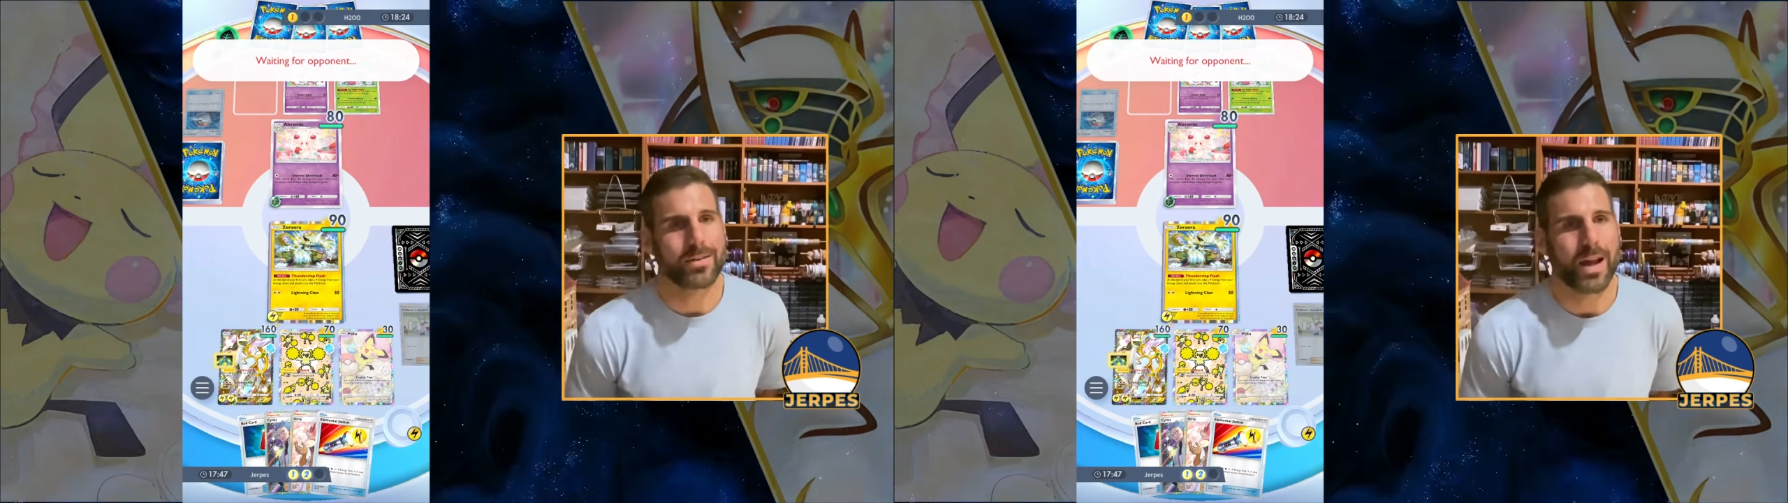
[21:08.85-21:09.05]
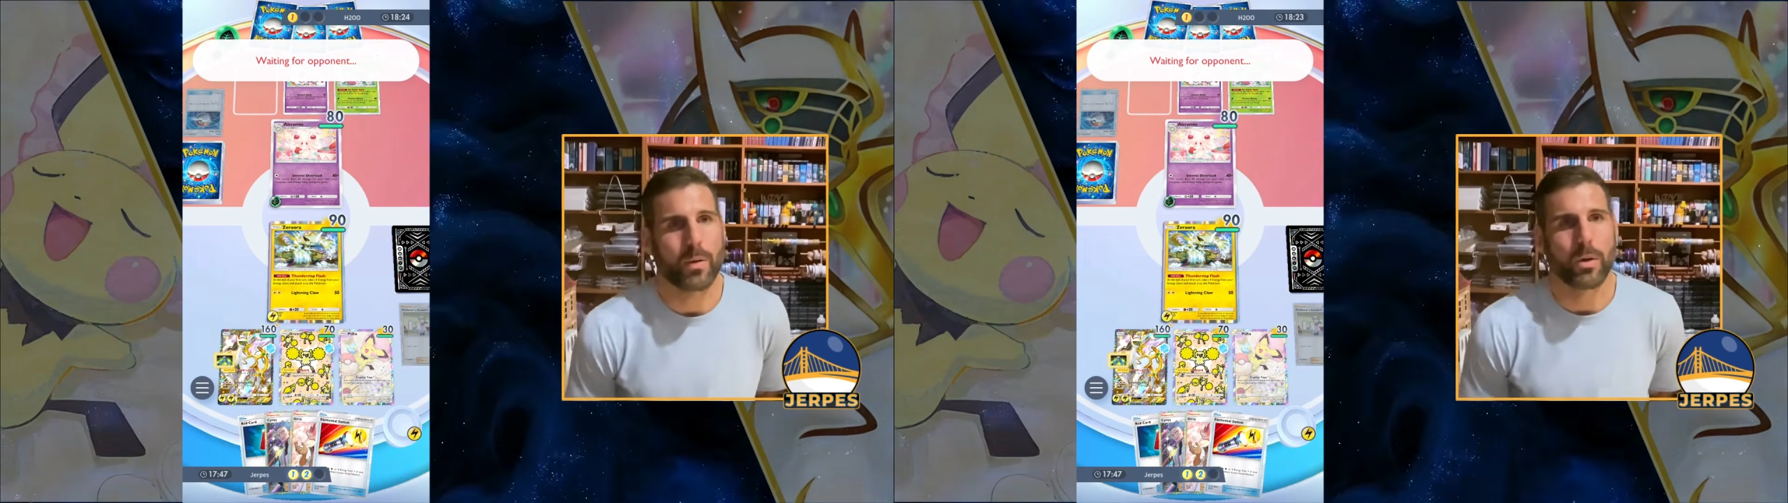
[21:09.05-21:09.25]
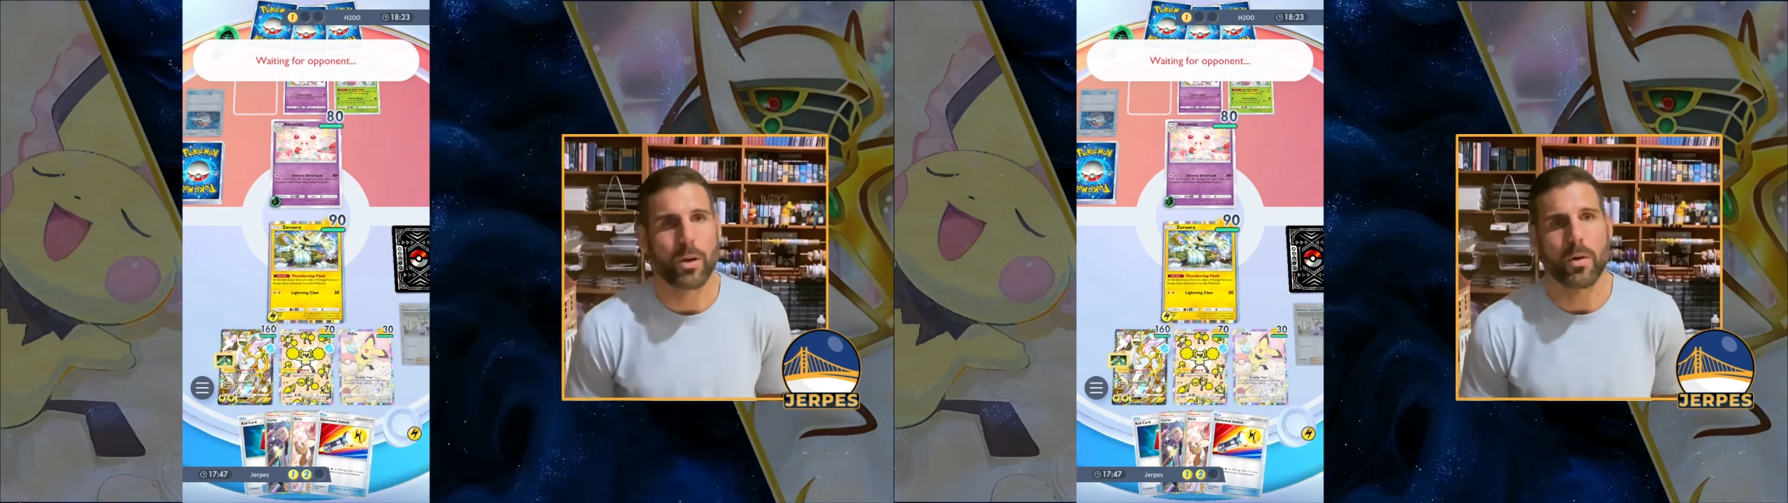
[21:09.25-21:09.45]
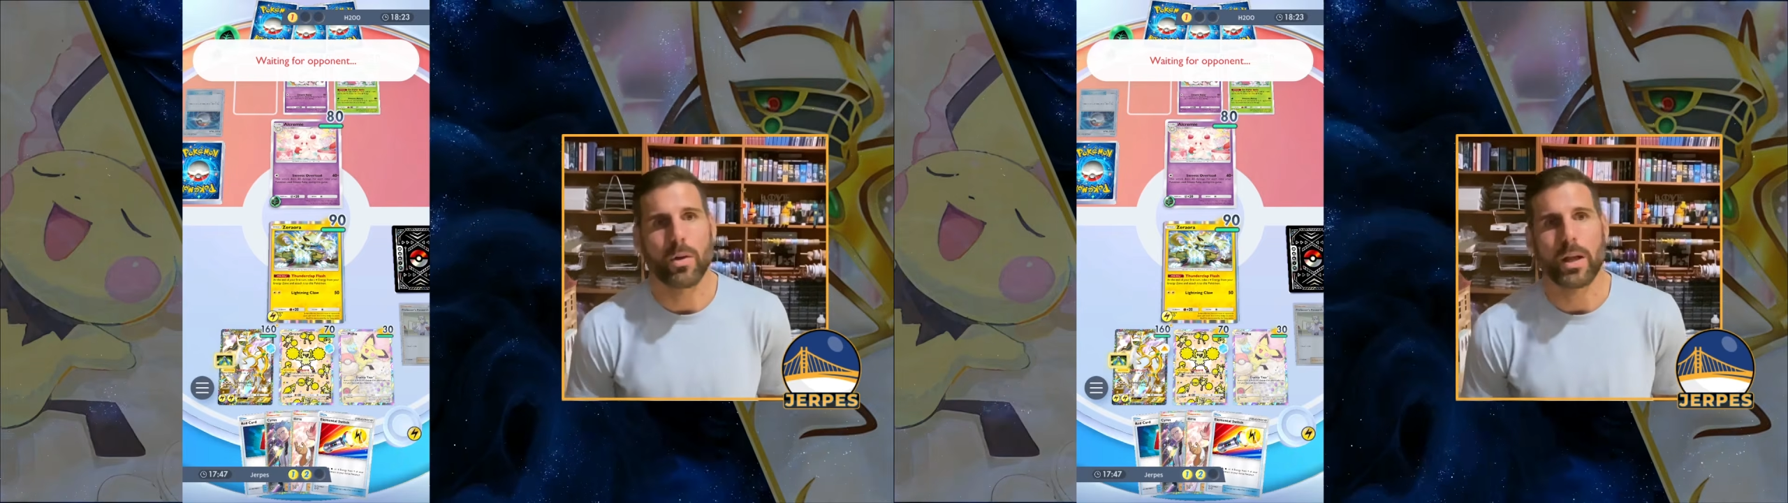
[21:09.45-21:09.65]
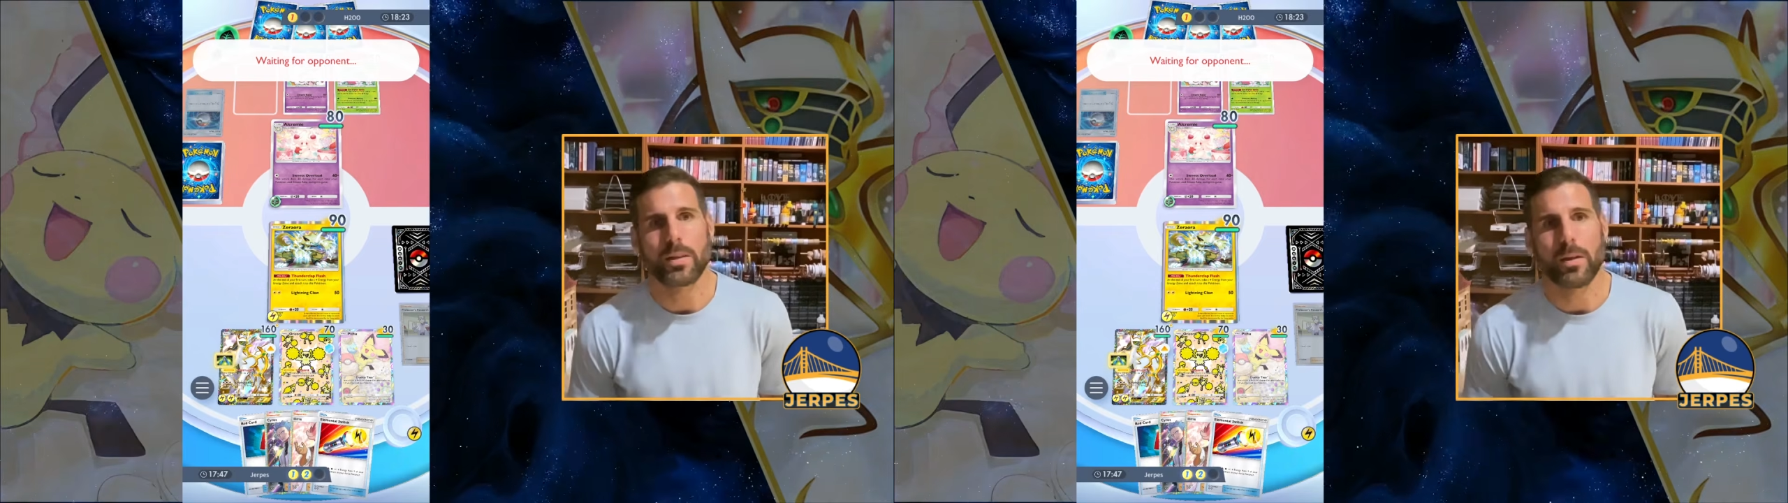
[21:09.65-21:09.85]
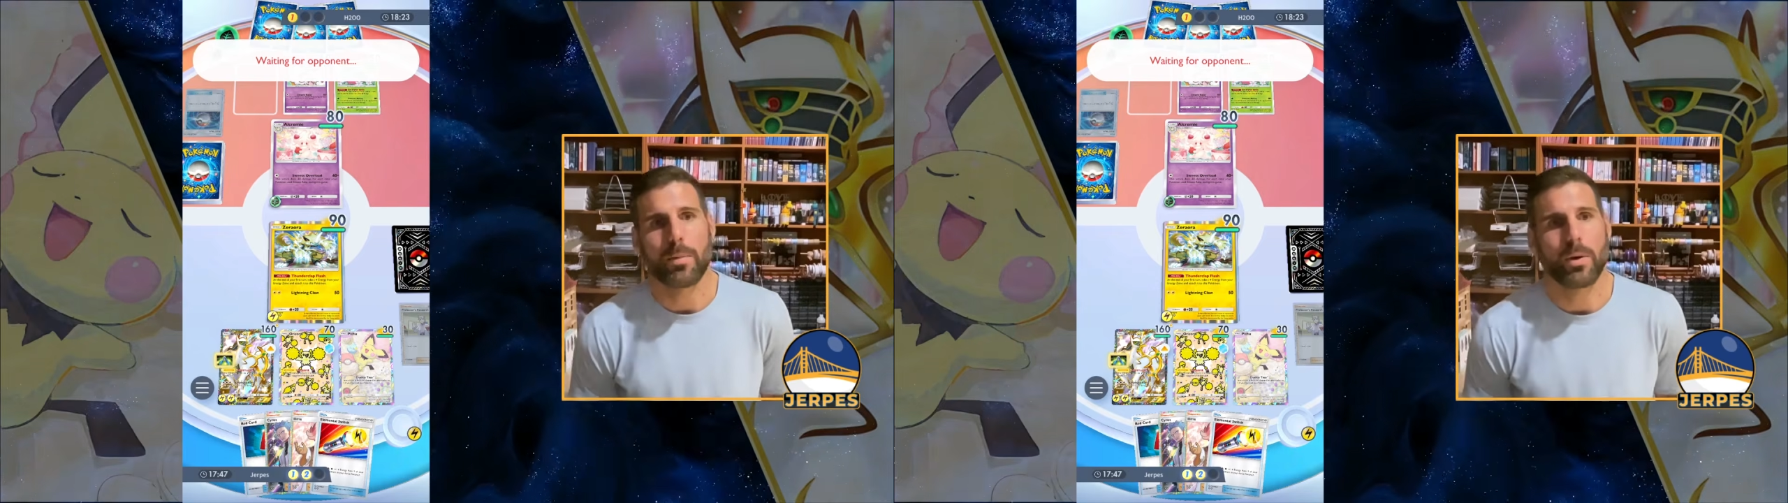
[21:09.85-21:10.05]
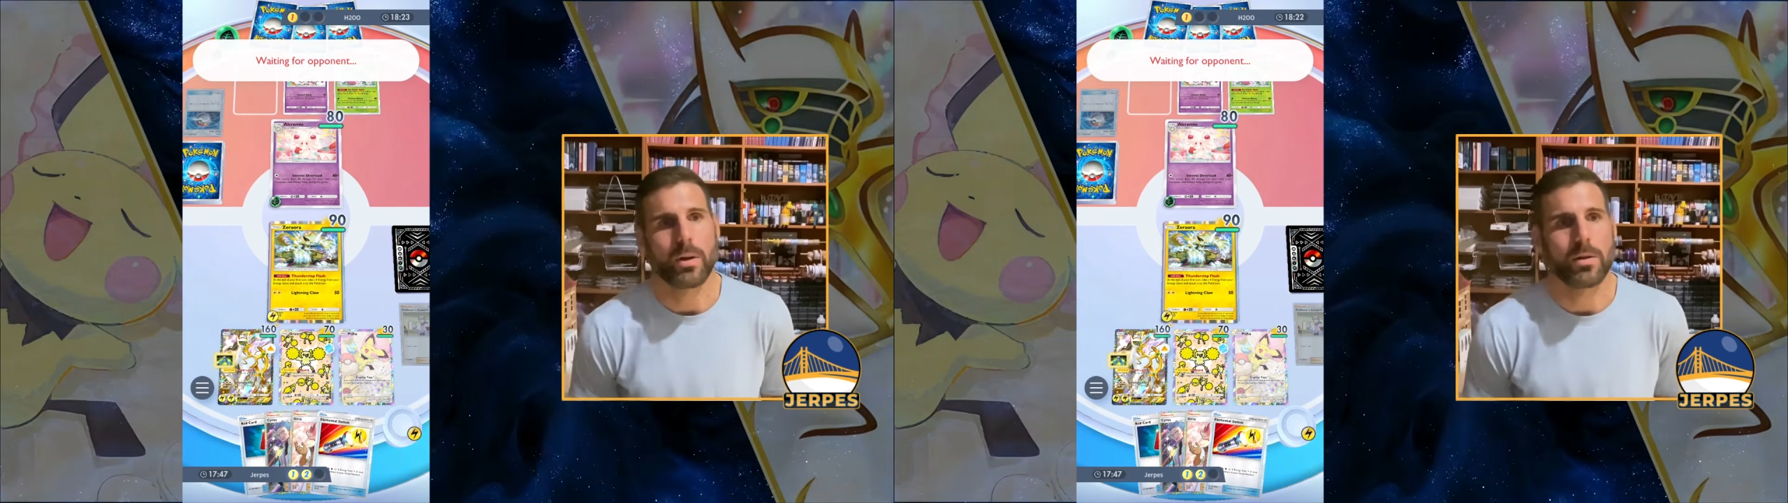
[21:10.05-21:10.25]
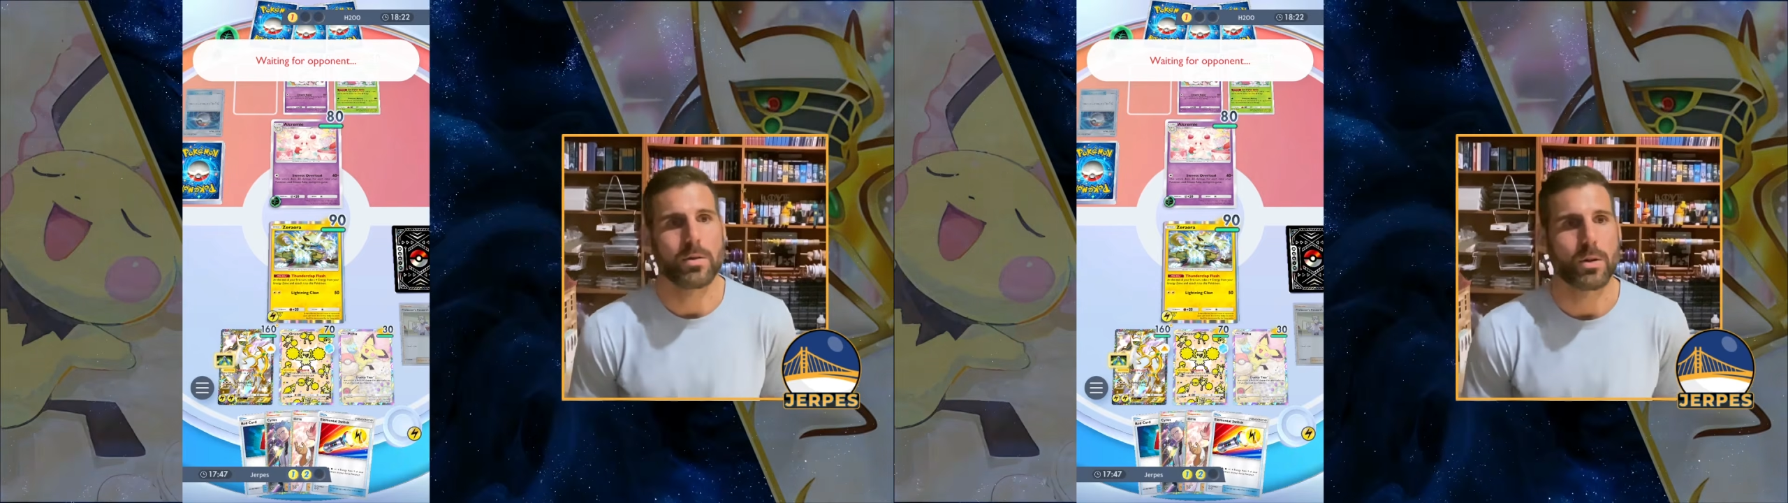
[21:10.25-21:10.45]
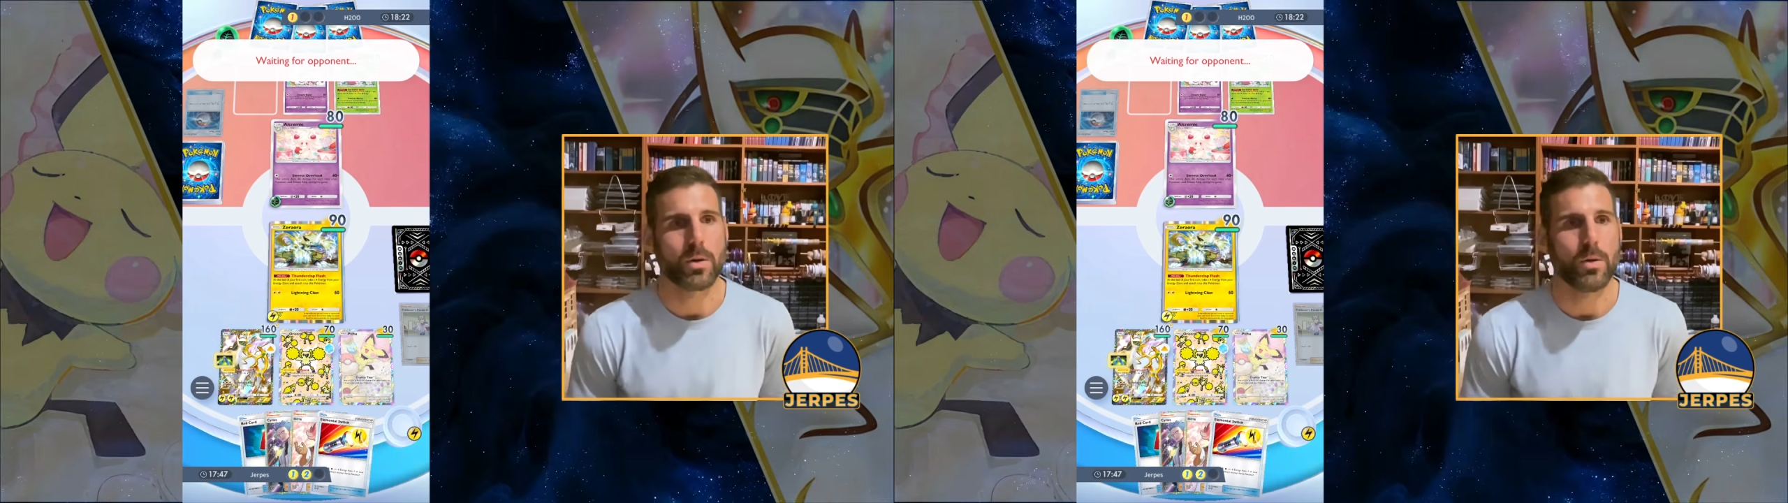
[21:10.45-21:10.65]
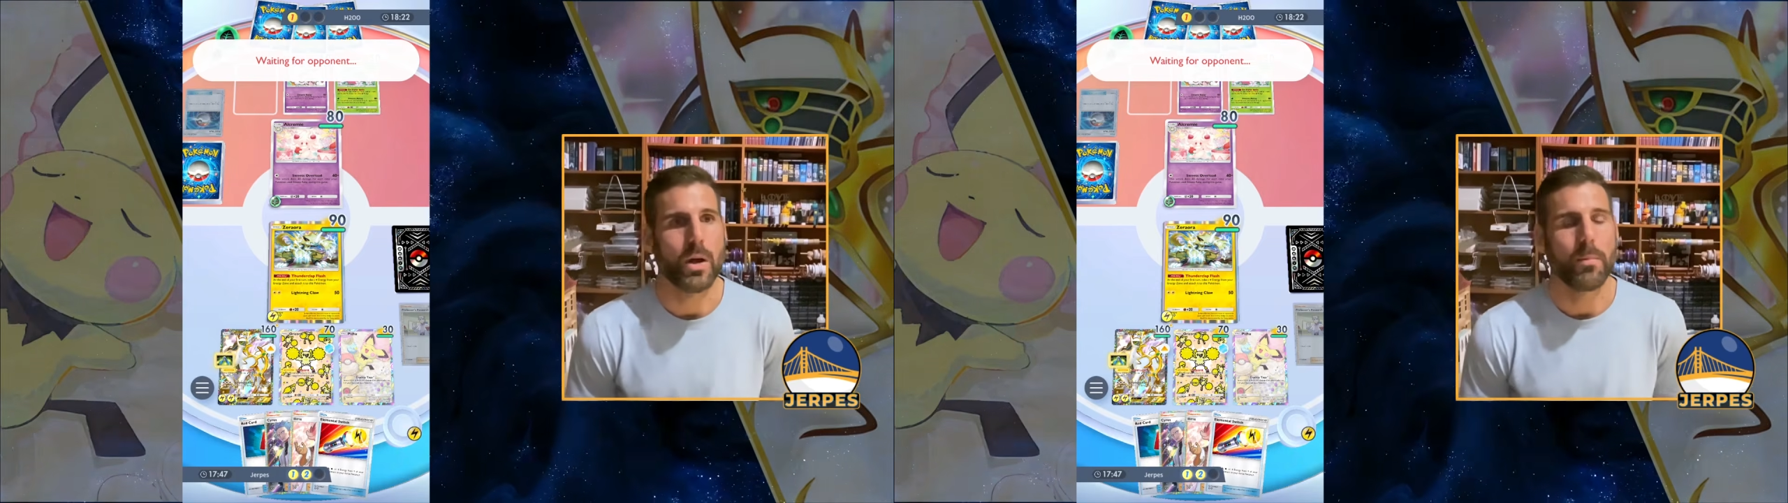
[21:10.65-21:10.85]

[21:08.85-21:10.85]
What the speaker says: not really a whole lot the opponent can do,